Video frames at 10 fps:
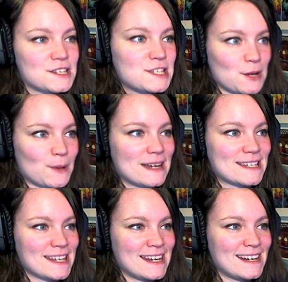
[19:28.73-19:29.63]

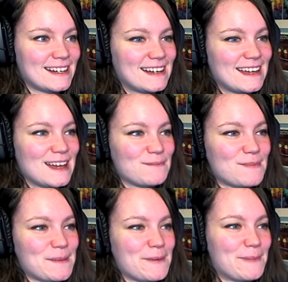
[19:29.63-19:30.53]
Seriously?
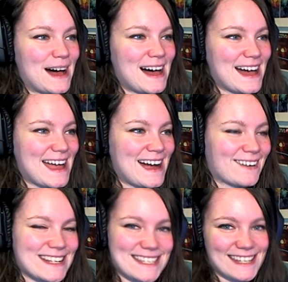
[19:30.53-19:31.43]
Oh my,
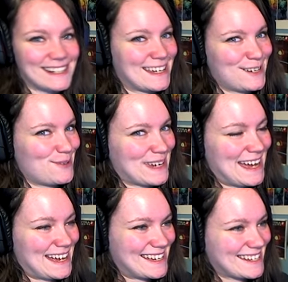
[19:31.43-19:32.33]
how conceited can you
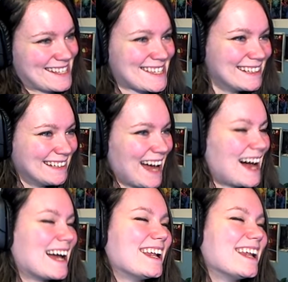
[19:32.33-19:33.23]
guess?
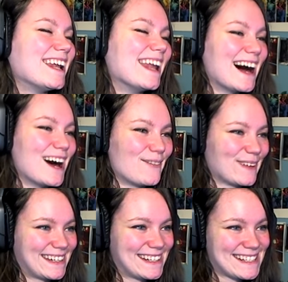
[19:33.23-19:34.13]
I
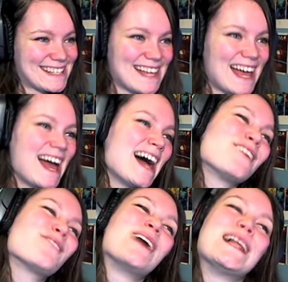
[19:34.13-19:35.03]
love
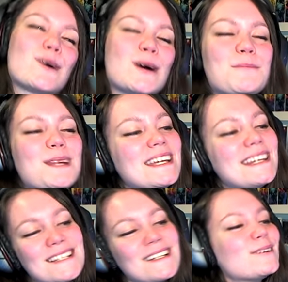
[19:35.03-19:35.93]
it. And while you're
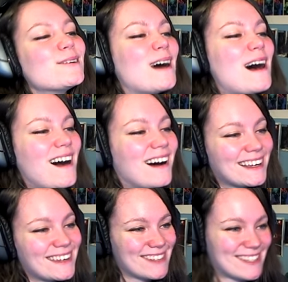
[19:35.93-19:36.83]
completely
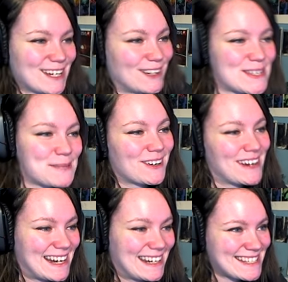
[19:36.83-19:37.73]
wrong, you deserve some
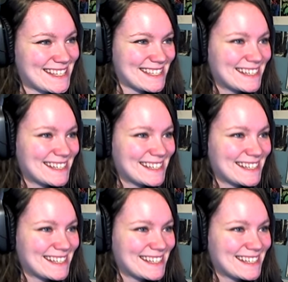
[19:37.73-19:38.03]
credit.